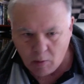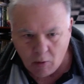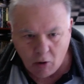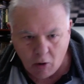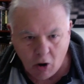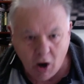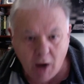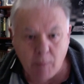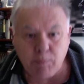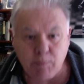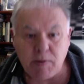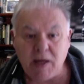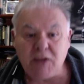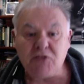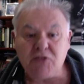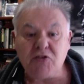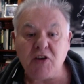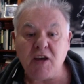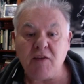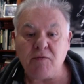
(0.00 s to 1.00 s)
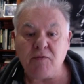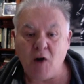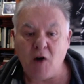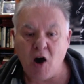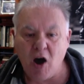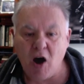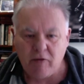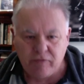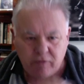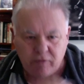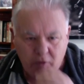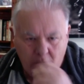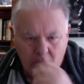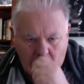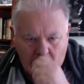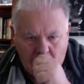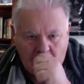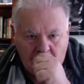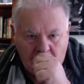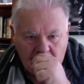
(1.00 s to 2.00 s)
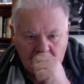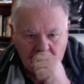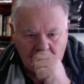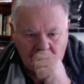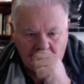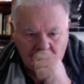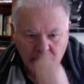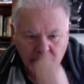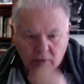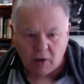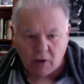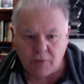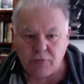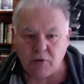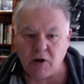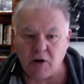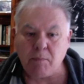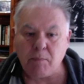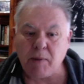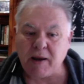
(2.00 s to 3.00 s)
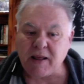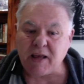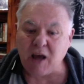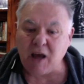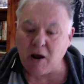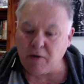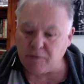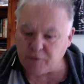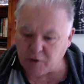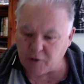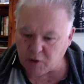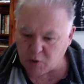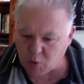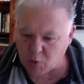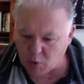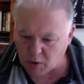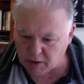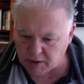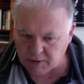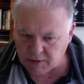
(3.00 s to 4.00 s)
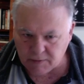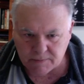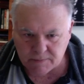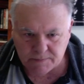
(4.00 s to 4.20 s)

I played D5. I thought I'd better go for a queen.